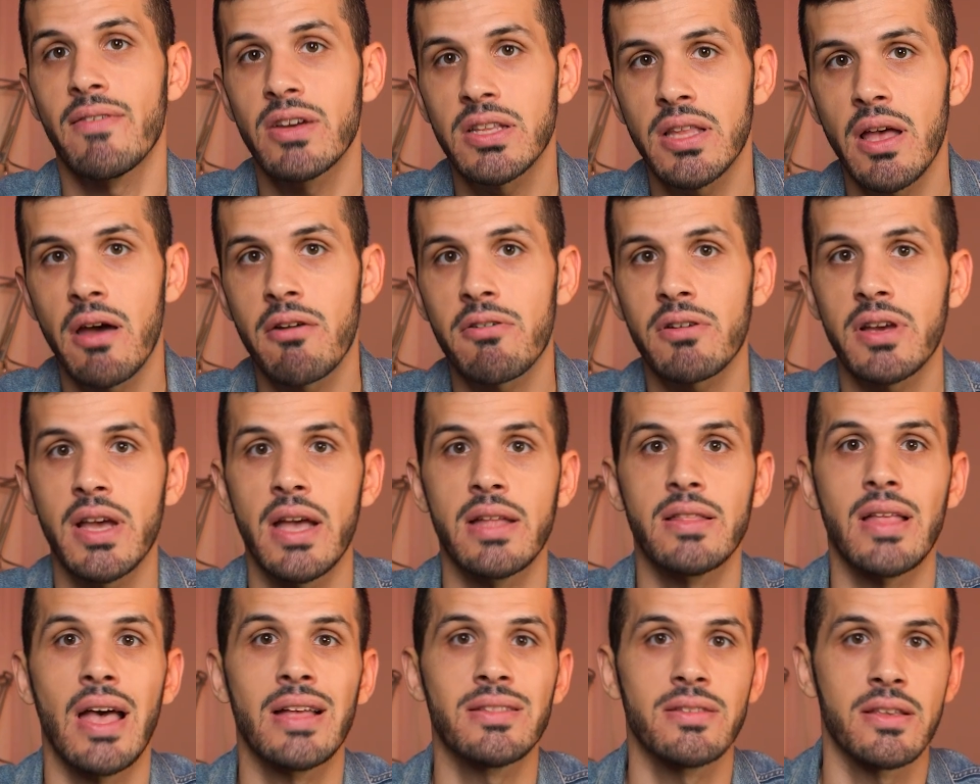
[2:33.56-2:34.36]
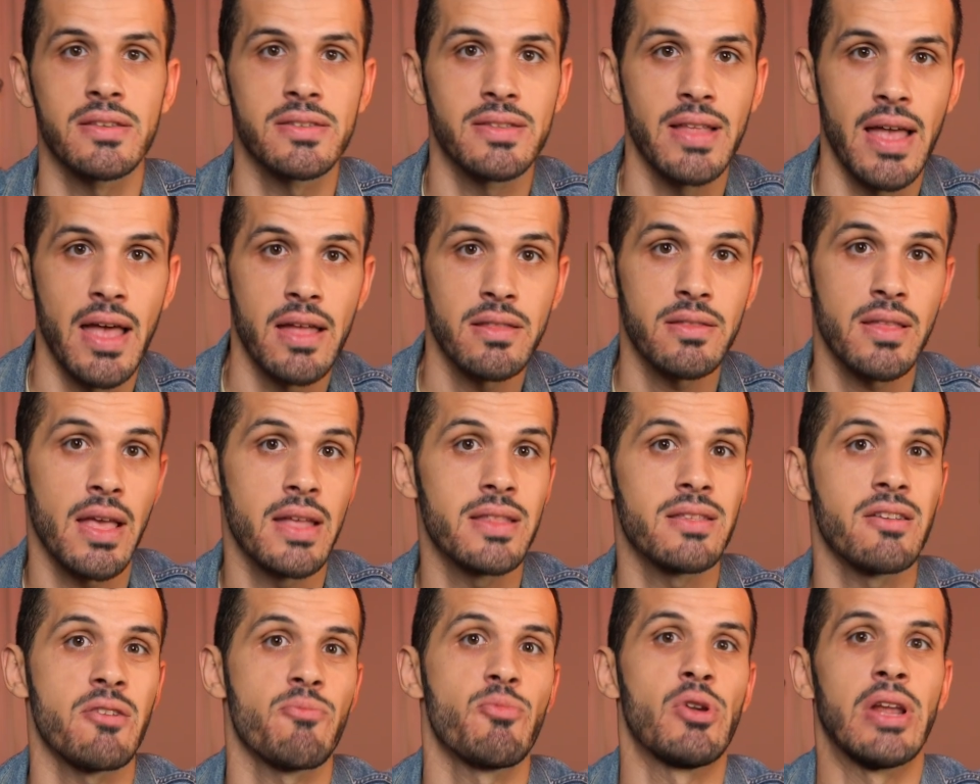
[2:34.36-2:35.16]
avatar can understand
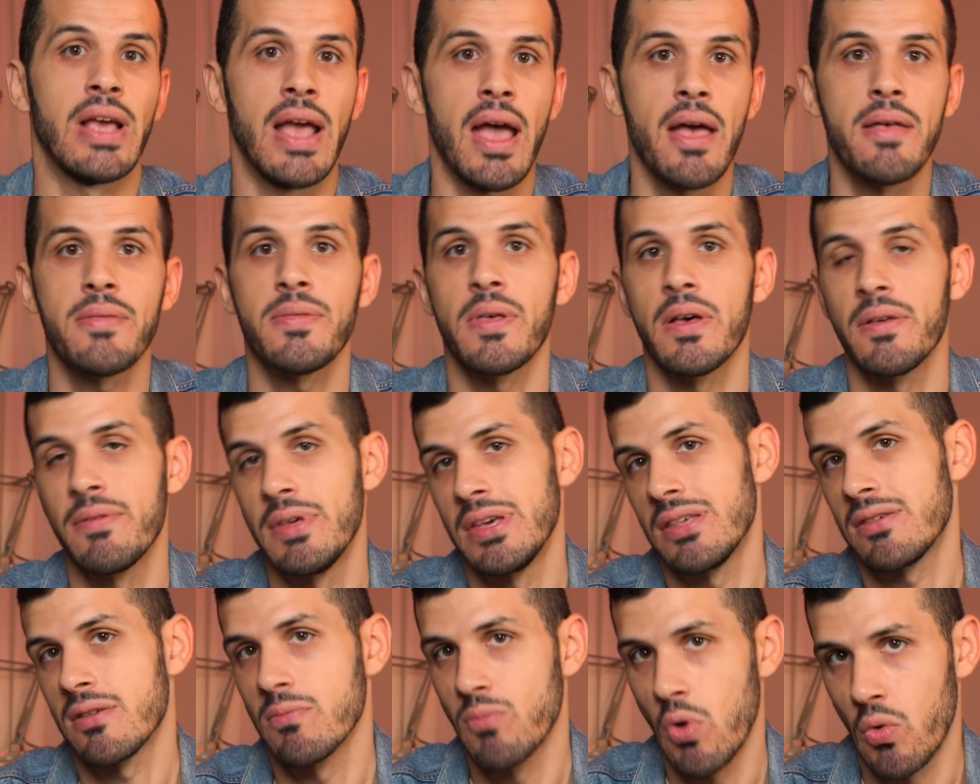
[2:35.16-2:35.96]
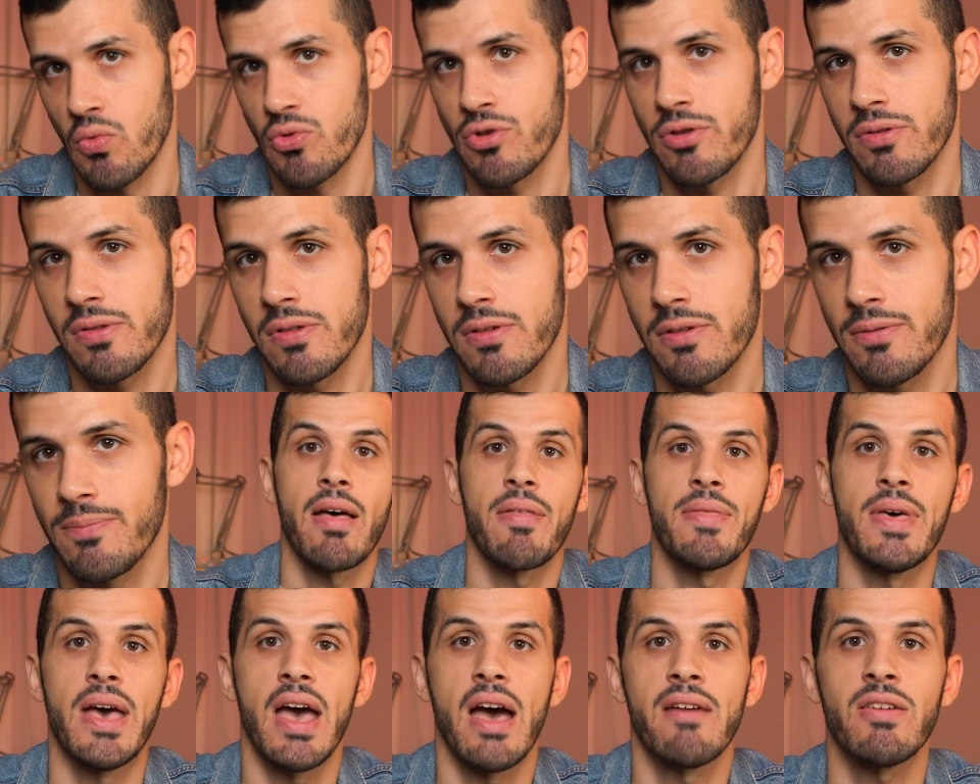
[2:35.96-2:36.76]
and replicate these emotions.
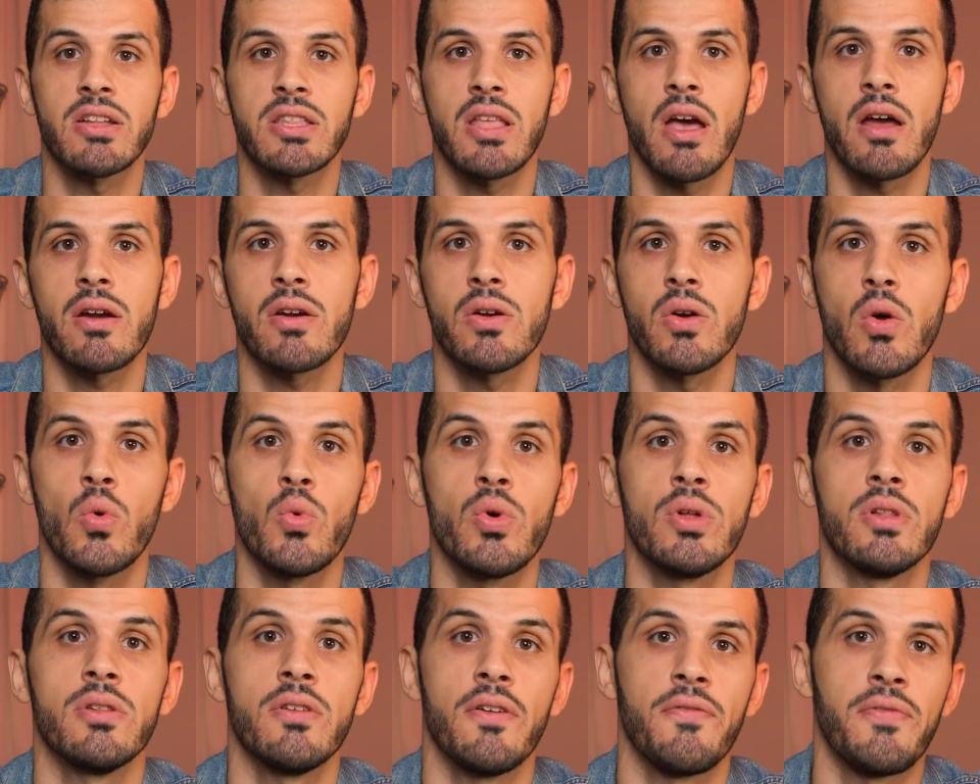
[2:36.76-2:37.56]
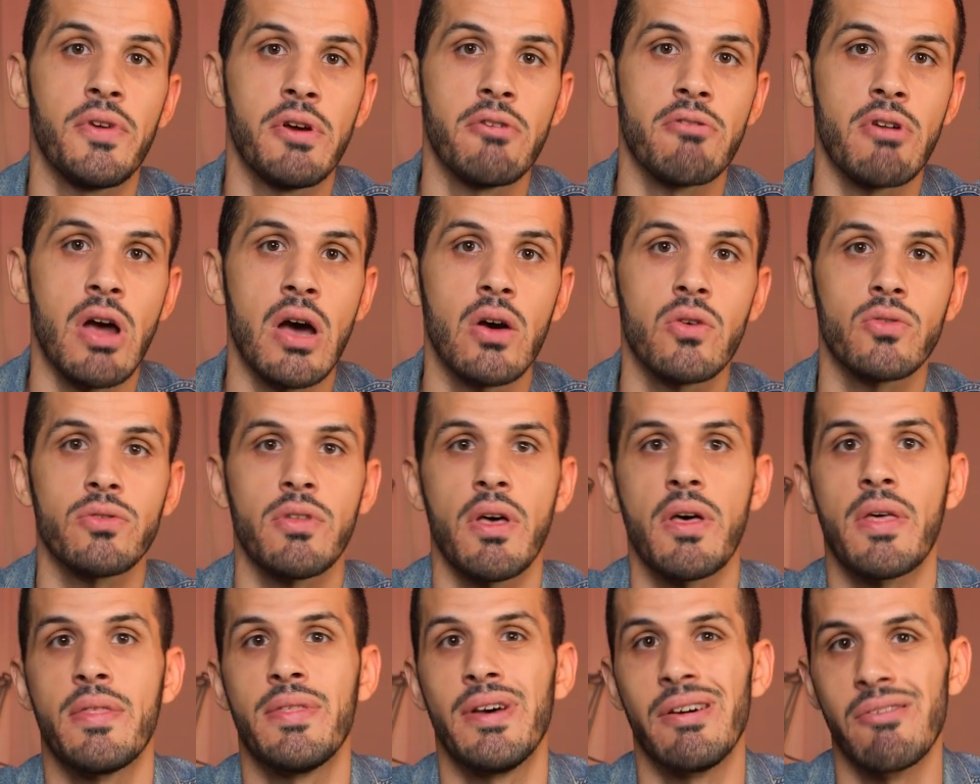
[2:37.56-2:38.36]
The avatar will figure
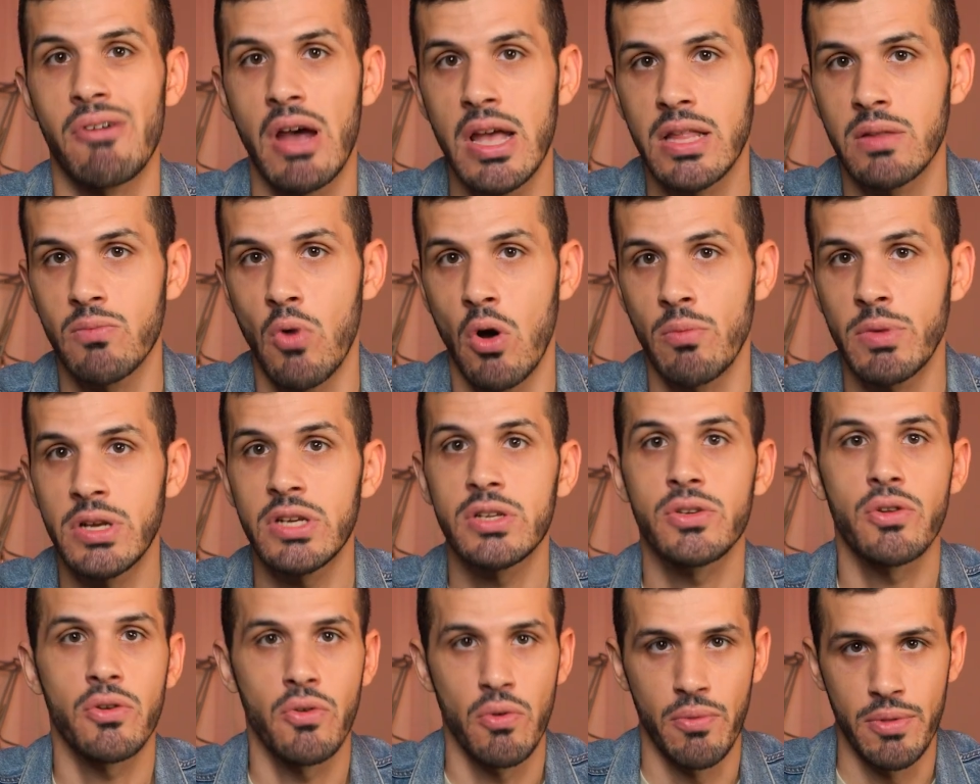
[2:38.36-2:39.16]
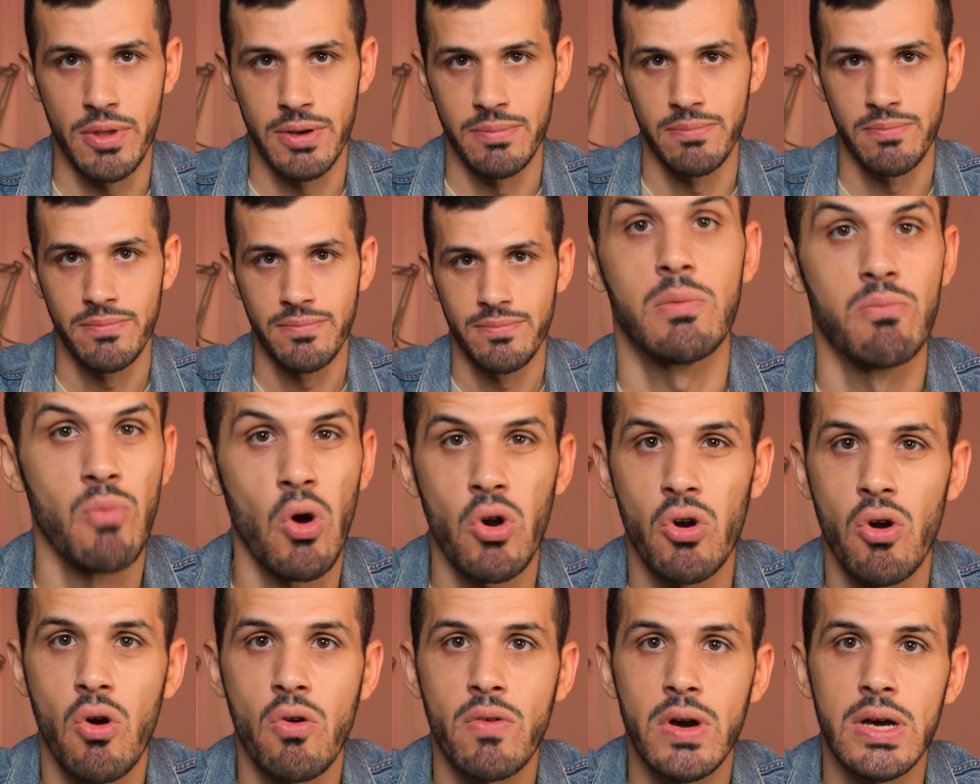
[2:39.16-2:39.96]
out the right moment to use them.
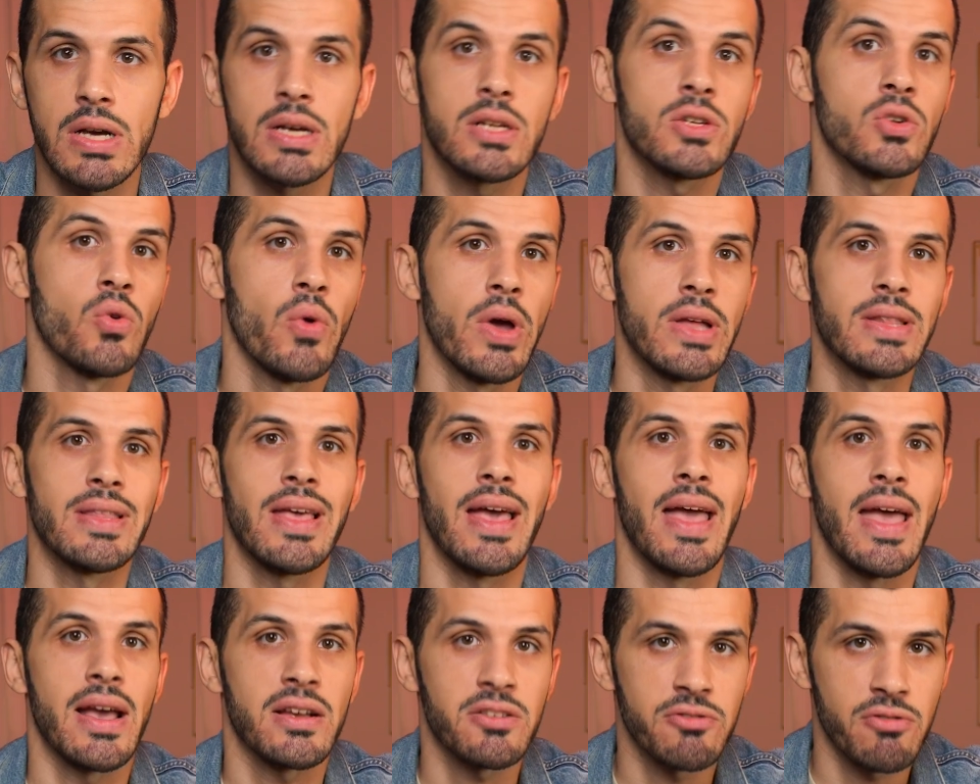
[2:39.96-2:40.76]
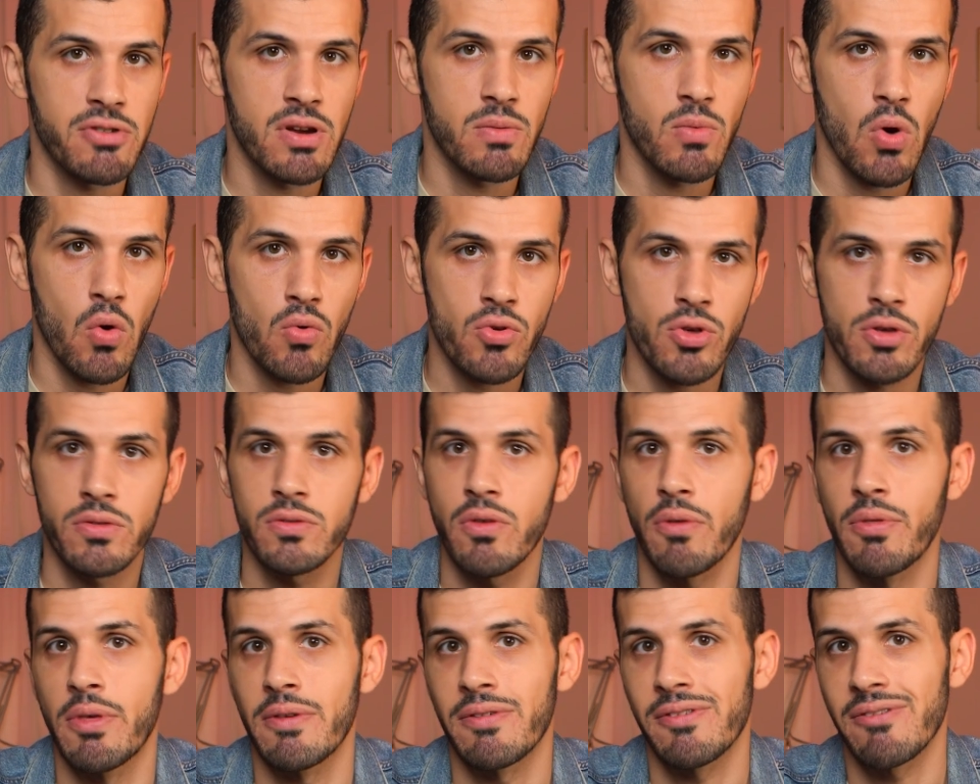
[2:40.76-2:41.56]
Moreover, to add extra emotion
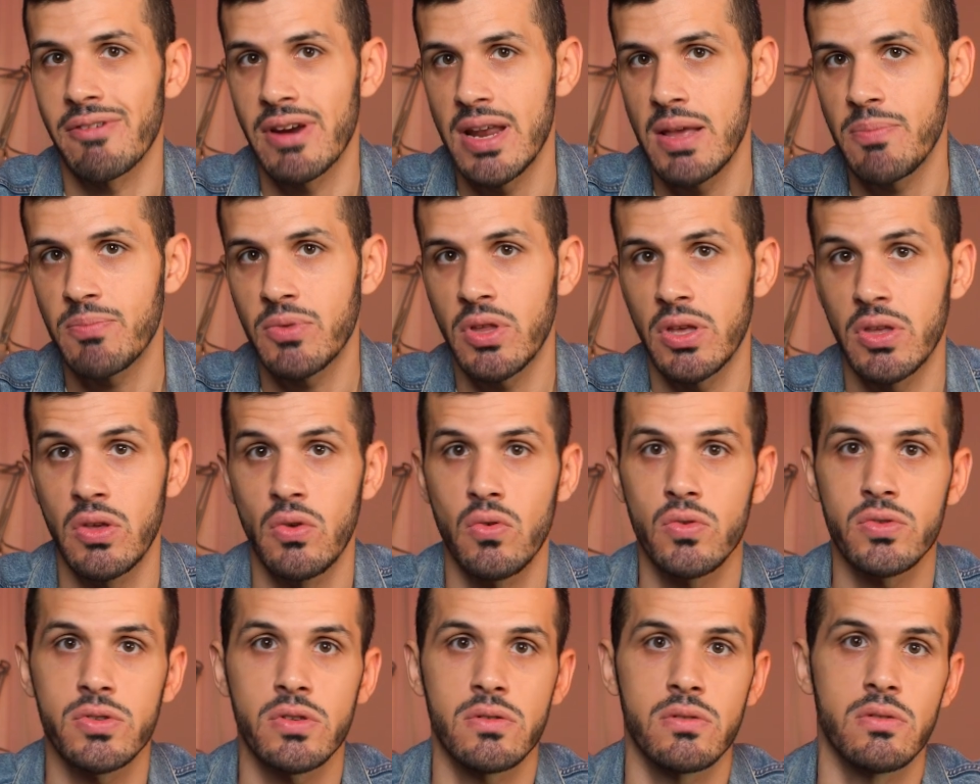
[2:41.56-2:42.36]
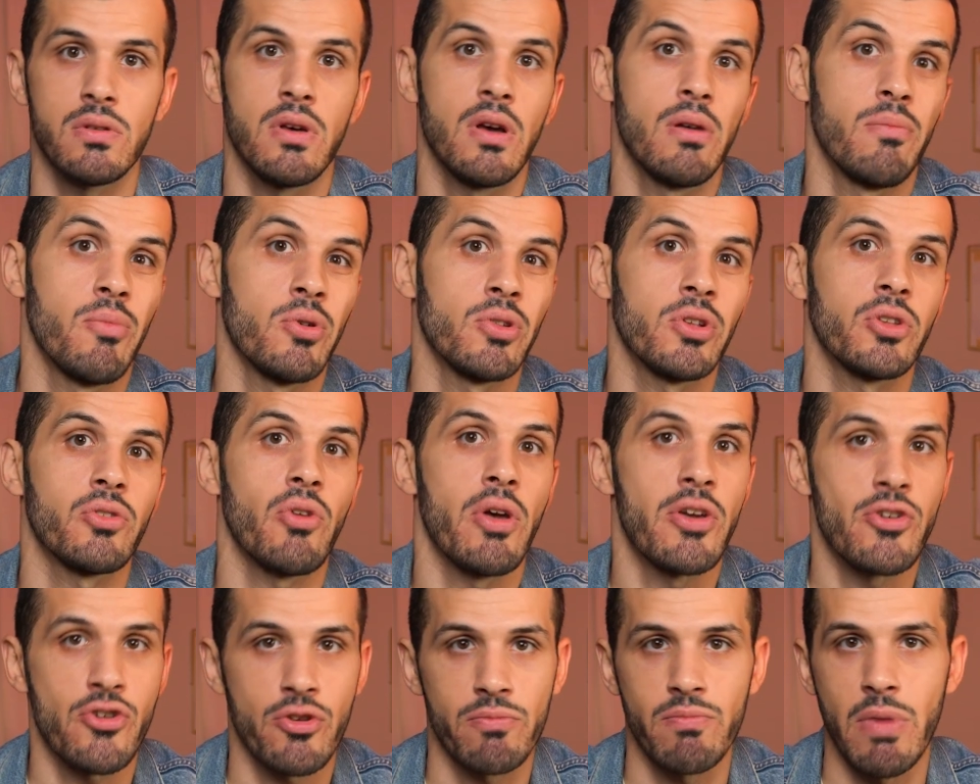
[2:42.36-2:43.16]
to the script, use
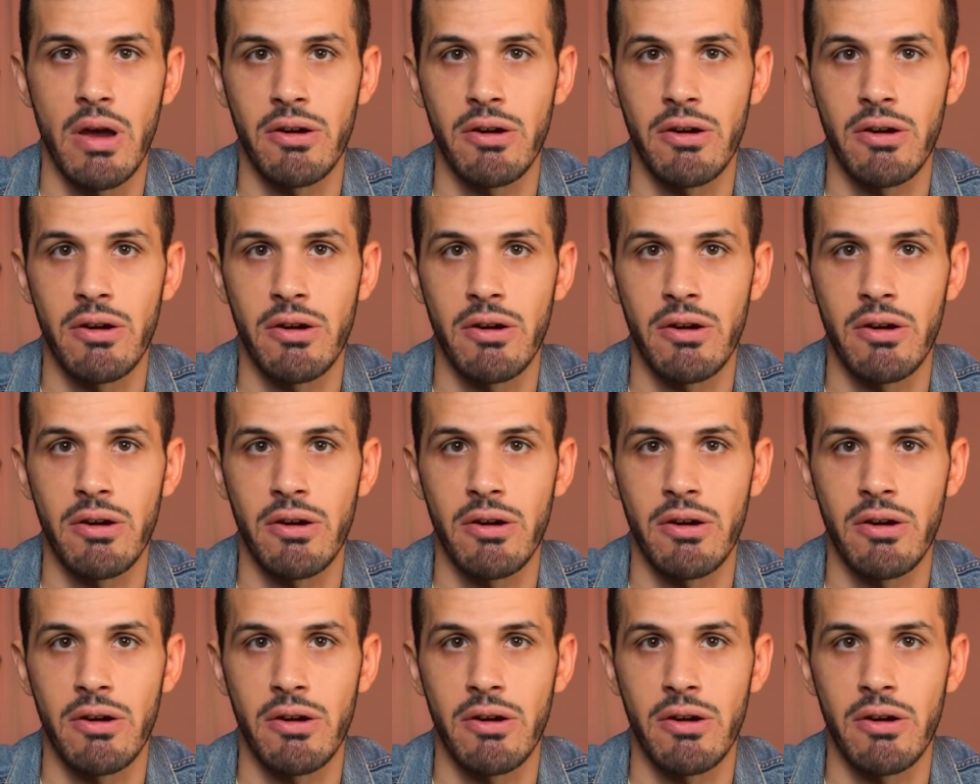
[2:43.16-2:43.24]
punctuation